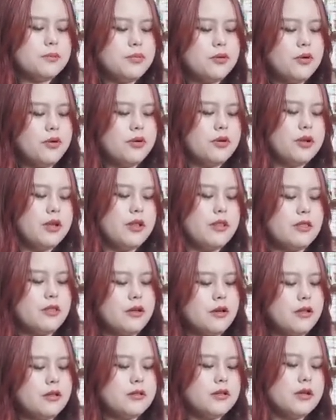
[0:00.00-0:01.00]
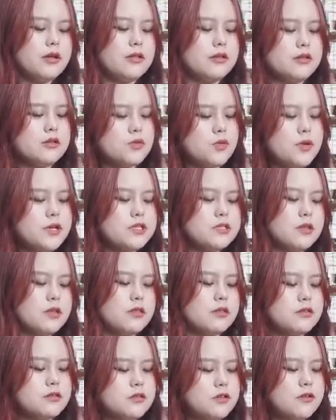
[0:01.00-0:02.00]
put in the on the squeeze on
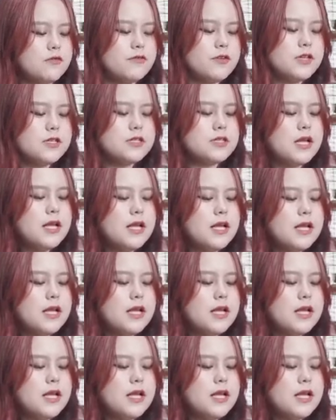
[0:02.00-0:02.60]
the surface